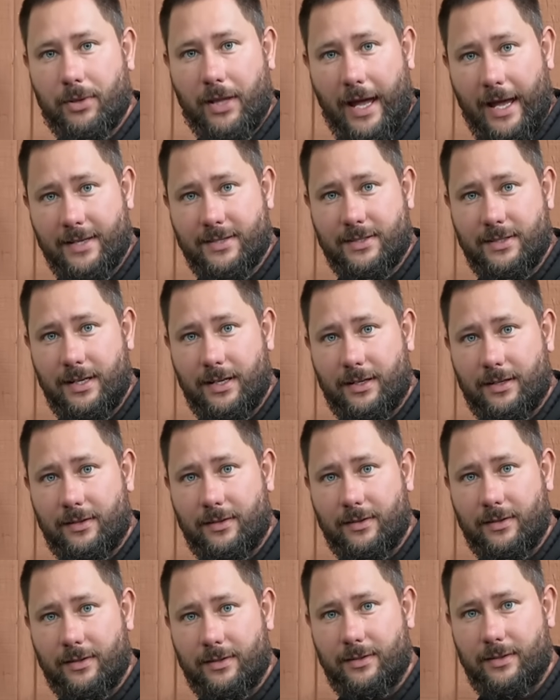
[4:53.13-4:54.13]
plastic
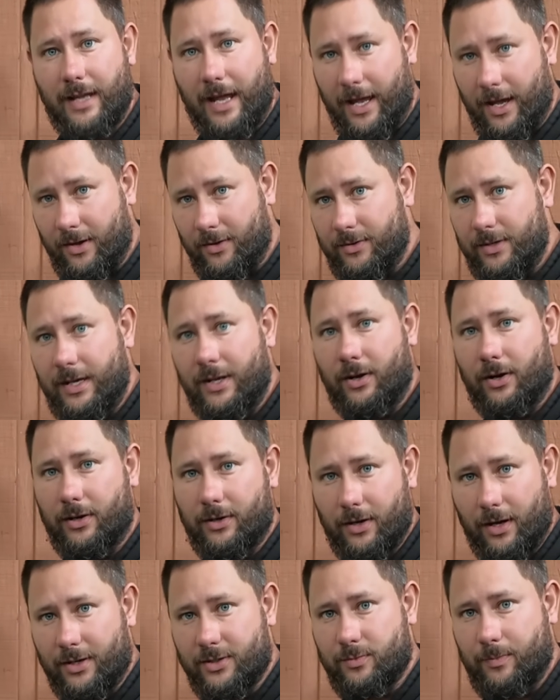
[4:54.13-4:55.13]
down in
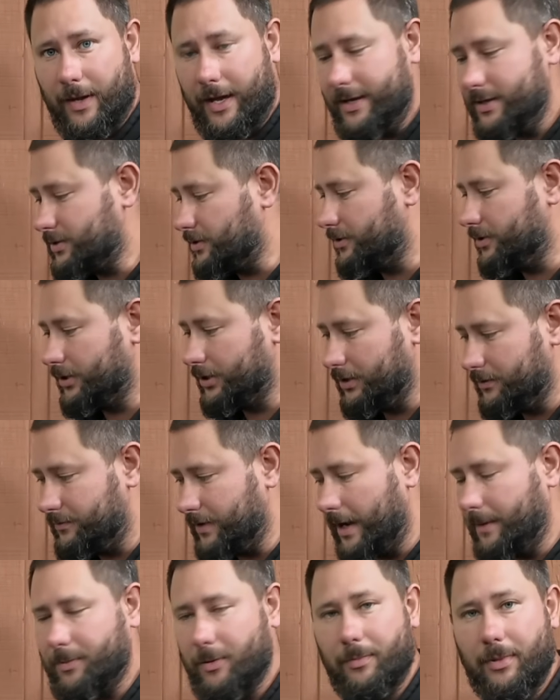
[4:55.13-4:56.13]
our crawl space or a good
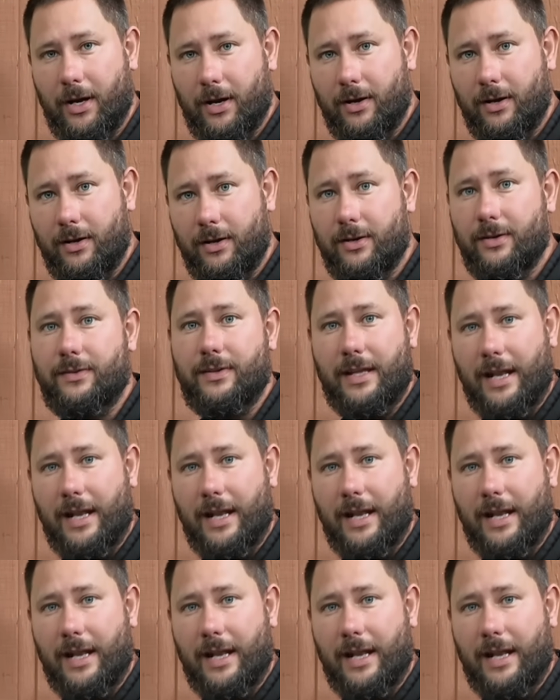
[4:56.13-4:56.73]
vapor barrier,